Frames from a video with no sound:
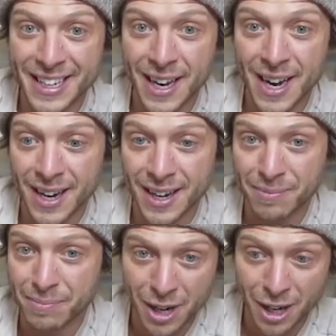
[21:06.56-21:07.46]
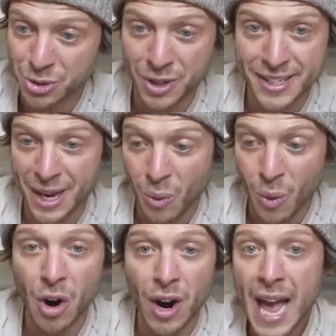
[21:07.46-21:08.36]
uh, mm. country is at
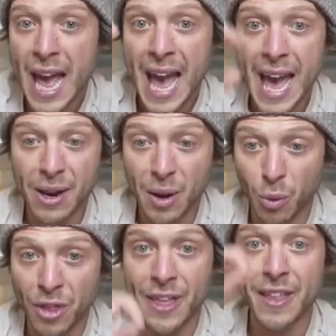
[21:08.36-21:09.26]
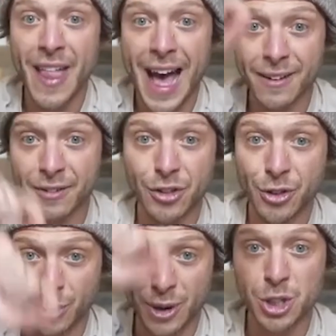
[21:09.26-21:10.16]
war, and within that
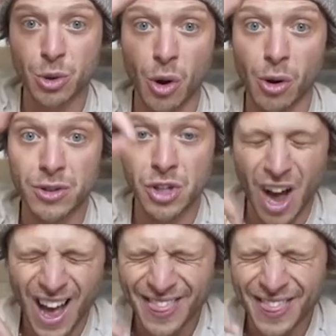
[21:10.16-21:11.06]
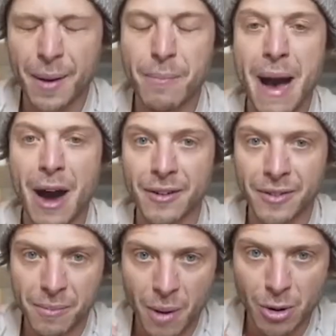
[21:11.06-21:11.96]
three scrolls, the amount of
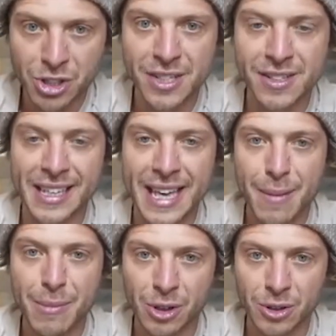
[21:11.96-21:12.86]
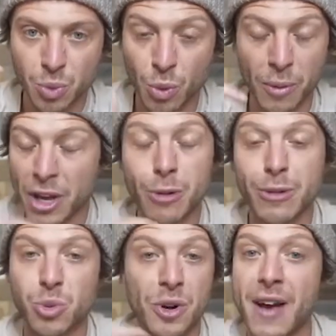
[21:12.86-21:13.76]
emotions and chemicals we
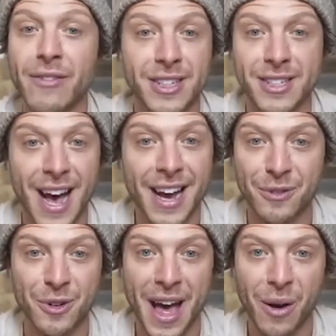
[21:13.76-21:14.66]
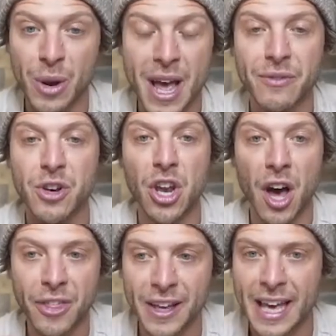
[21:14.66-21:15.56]
humans were never designed for that. We have
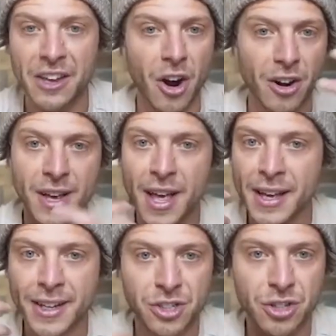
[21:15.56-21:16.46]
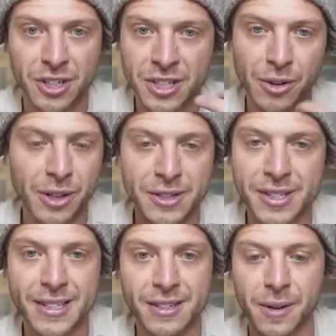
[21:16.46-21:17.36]
nothing in our circulatory
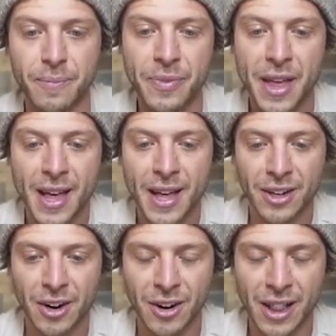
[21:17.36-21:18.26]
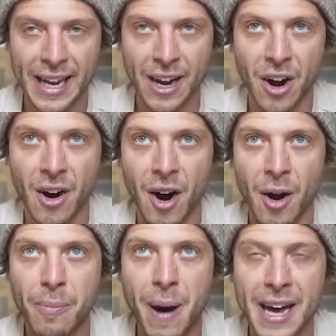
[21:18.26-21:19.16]
system or like our,
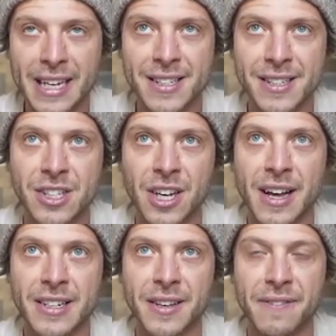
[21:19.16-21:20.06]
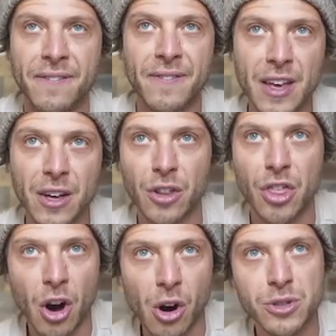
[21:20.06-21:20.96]
our bodies to to feel
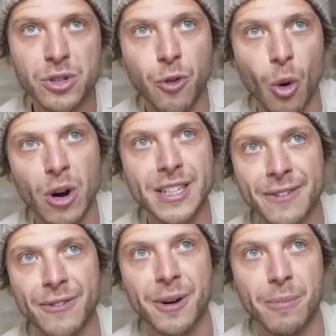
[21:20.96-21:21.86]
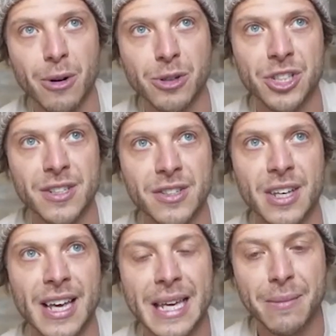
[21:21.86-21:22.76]
those four different
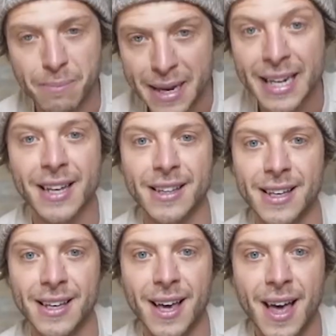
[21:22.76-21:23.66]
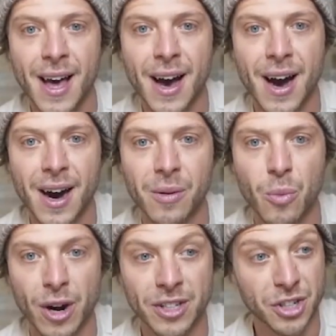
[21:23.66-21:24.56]
emotions immediately
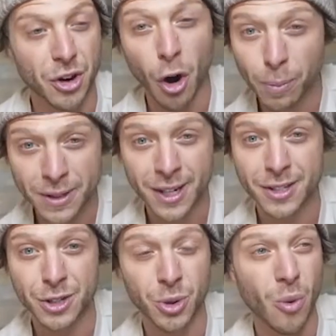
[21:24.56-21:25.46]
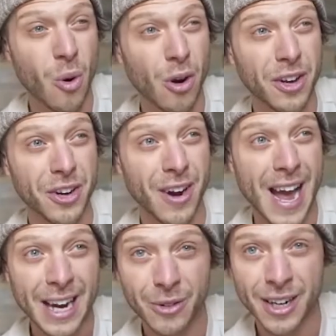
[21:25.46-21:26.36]
um, where it's you're hopeless because there's a war, you're
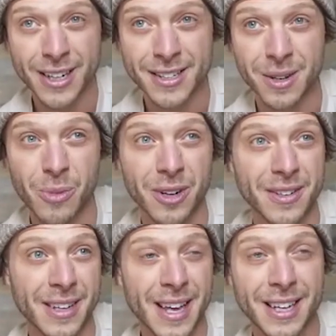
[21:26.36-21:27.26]
angry because someone